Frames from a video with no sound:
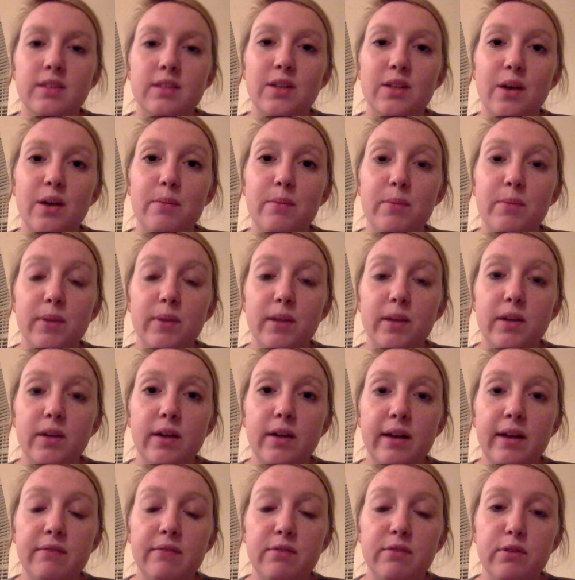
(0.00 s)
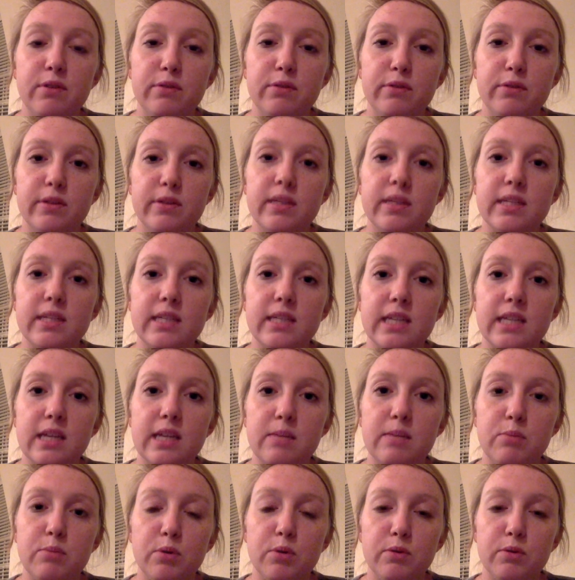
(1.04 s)
So I'm really grateful for this
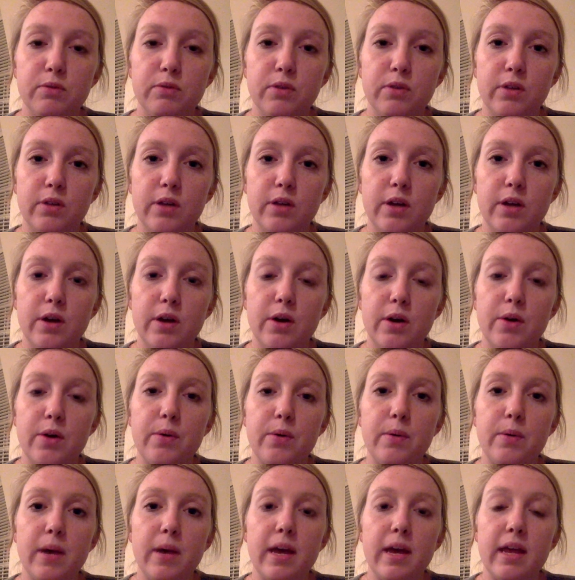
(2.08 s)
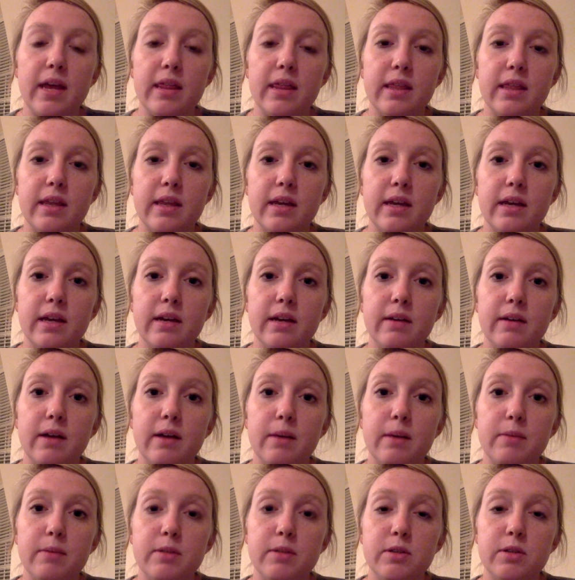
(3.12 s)
e-portfolio and the
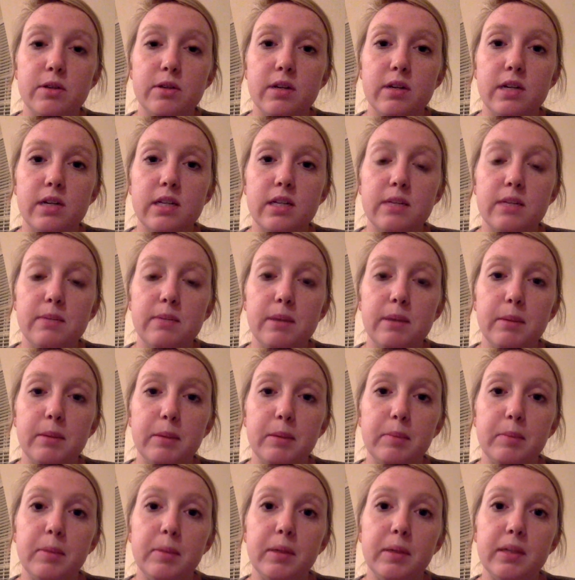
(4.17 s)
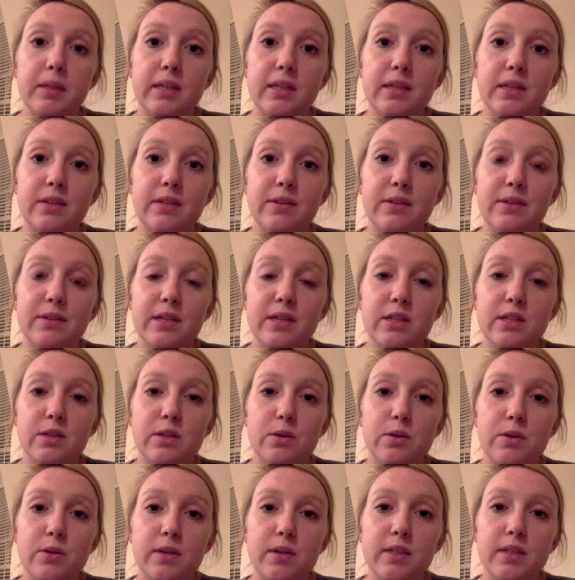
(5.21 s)
opportunity to be able to build it through this
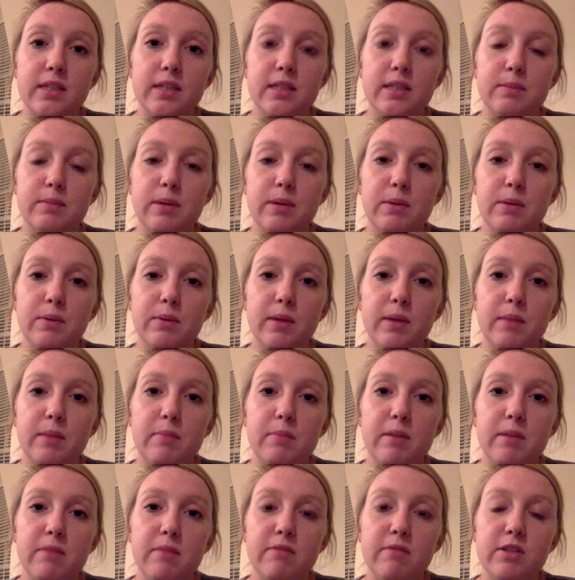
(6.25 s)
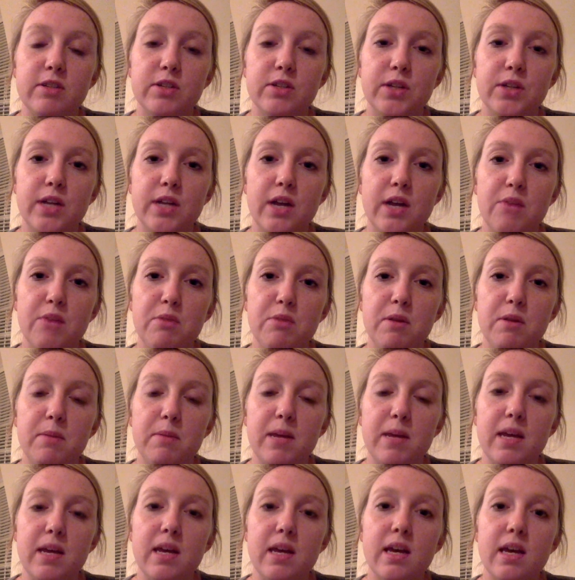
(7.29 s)
course. It's been really beneficial in helping
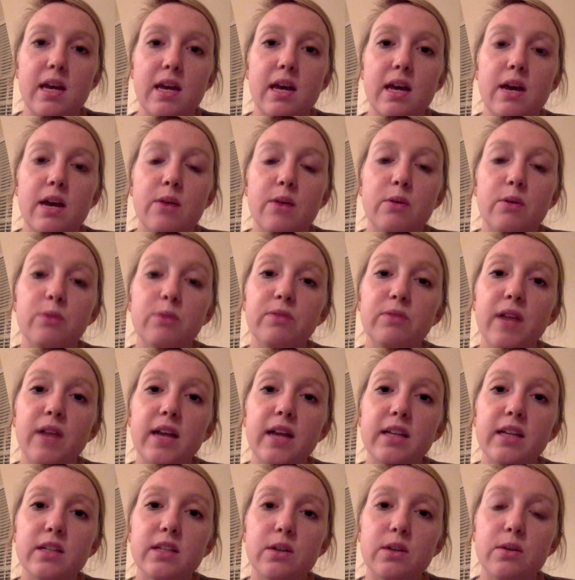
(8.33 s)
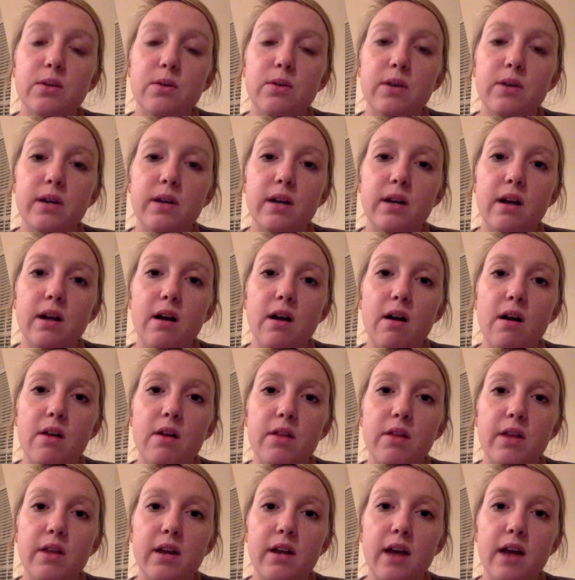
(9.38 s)
me reflect on all
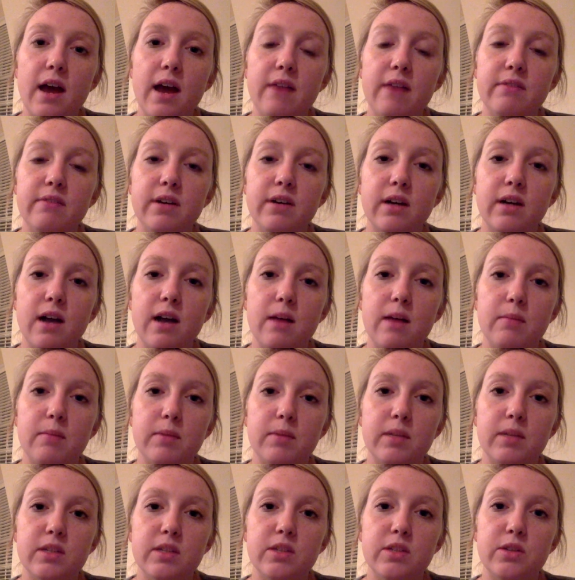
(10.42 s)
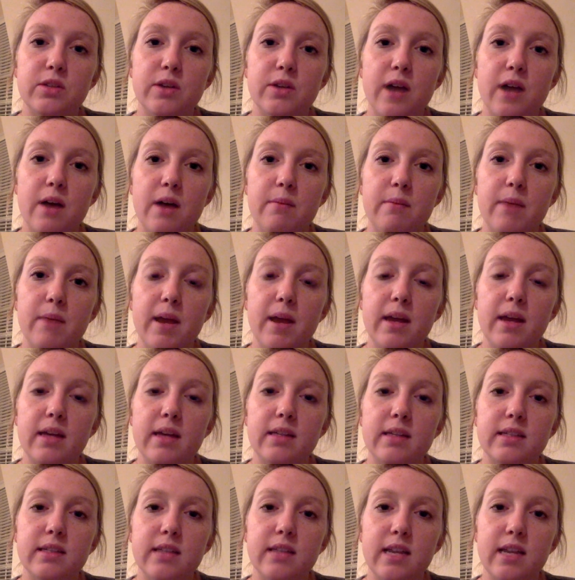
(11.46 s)
that I've accomplished throughout my
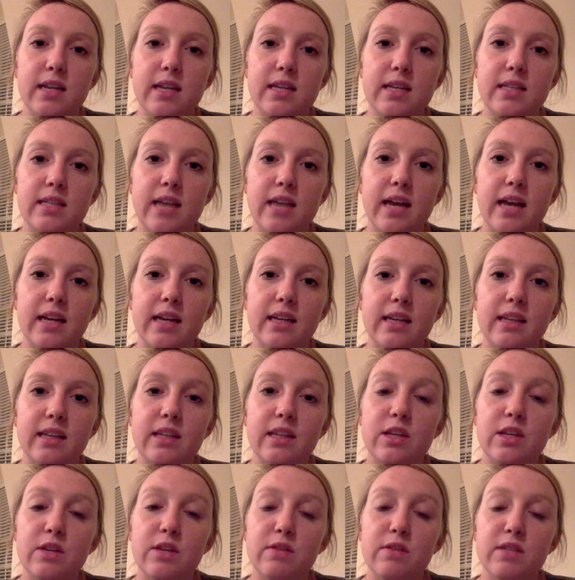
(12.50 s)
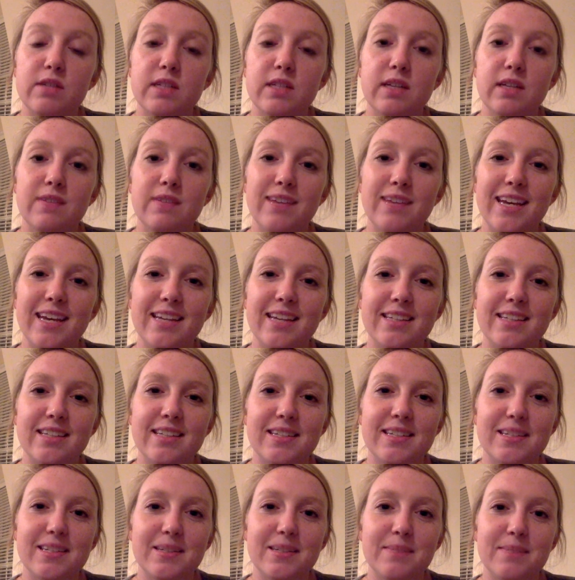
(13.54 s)
studies at the University of
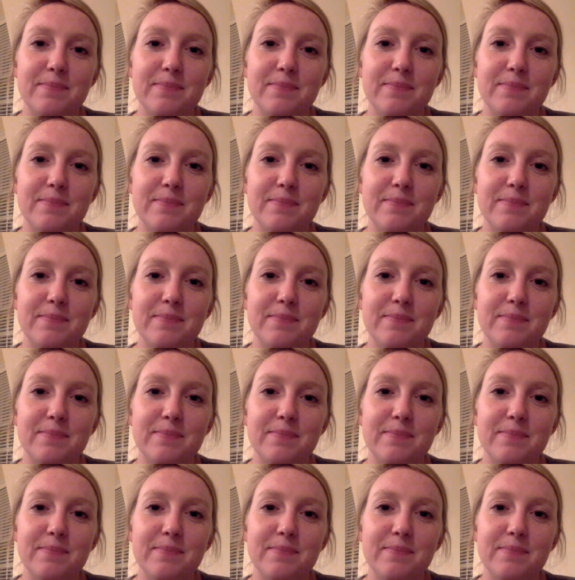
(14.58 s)
Kansas.